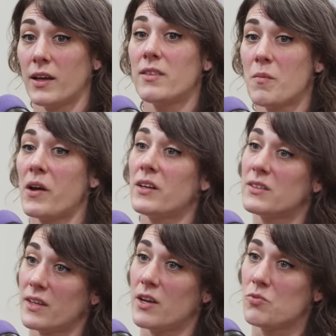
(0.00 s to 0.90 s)
Get them on
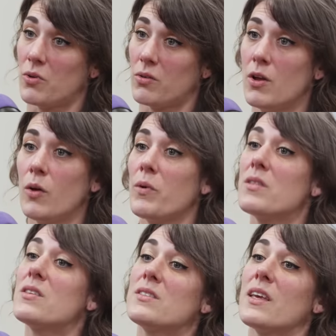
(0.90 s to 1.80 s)
a schedule
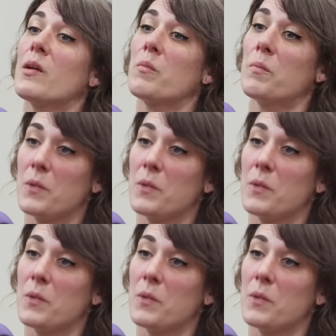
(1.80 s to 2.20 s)
with the same